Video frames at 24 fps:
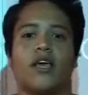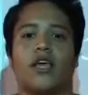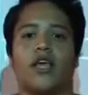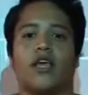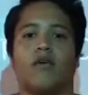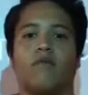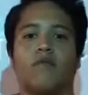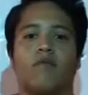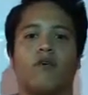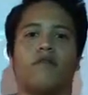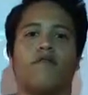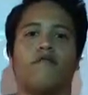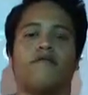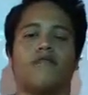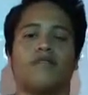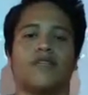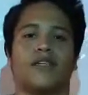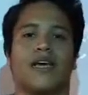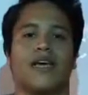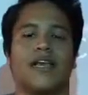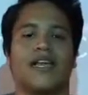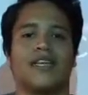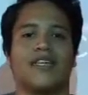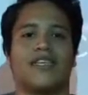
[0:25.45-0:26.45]
involves
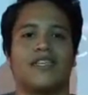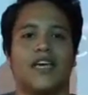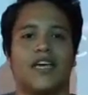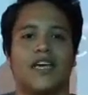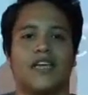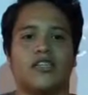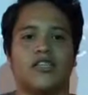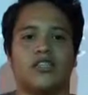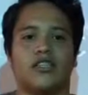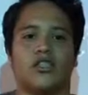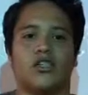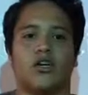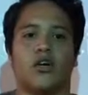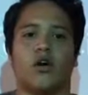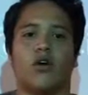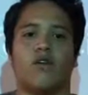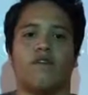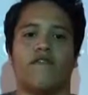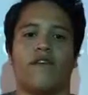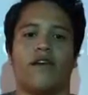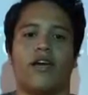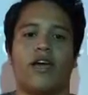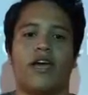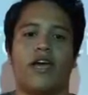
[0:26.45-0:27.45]
an exchange
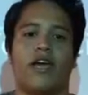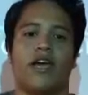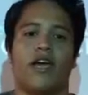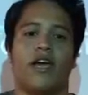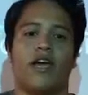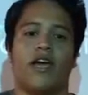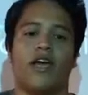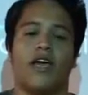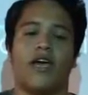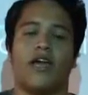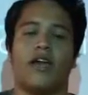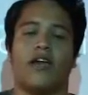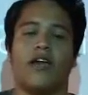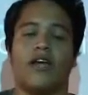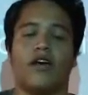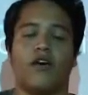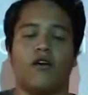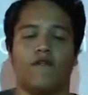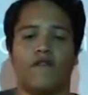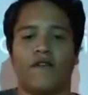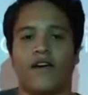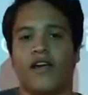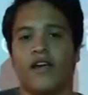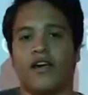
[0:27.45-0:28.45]
of
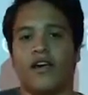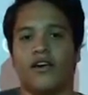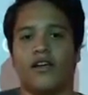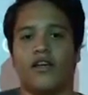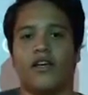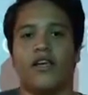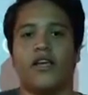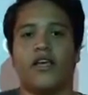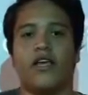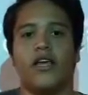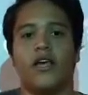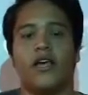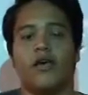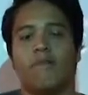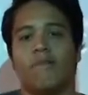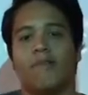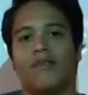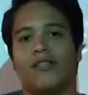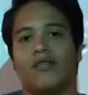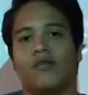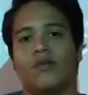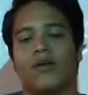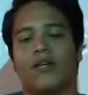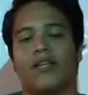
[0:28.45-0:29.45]
energy
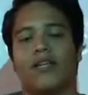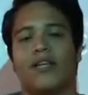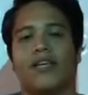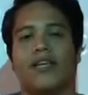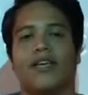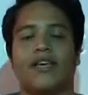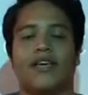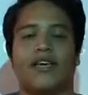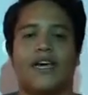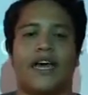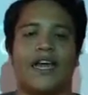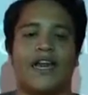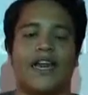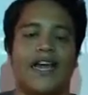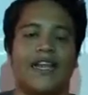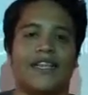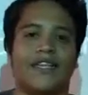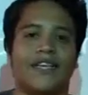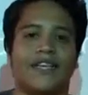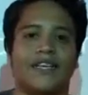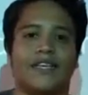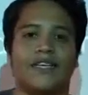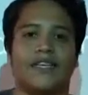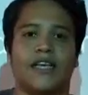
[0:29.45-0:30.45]
between
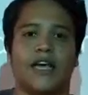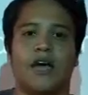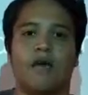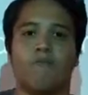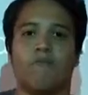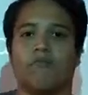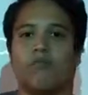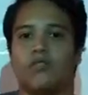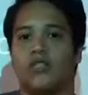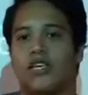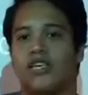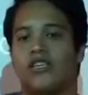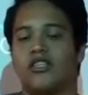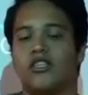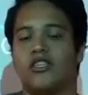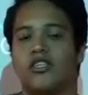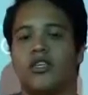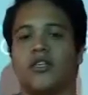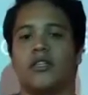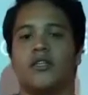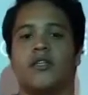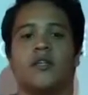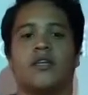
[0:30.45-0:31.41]
kinetics and potential.